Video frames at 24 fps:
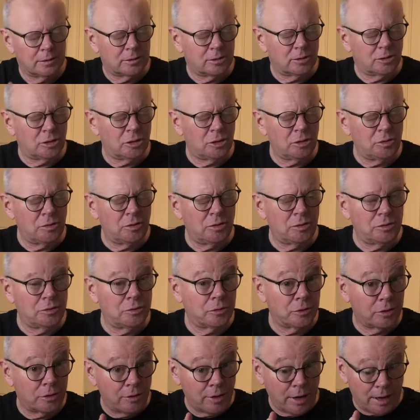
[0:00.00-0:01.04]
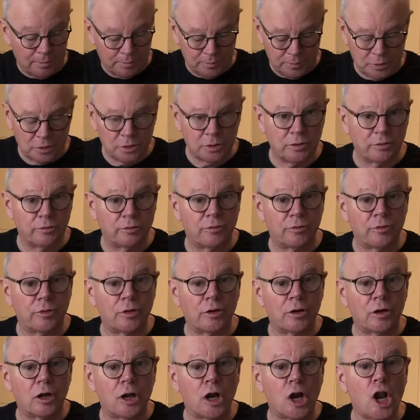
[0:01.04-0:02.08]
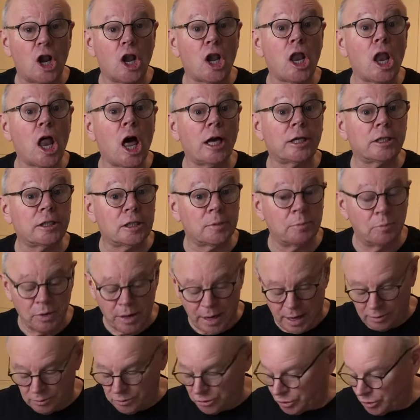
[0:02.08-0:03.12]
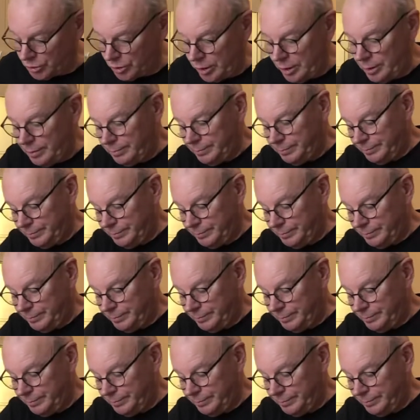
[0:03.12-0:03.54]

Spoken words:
200 grams of light brown sugar.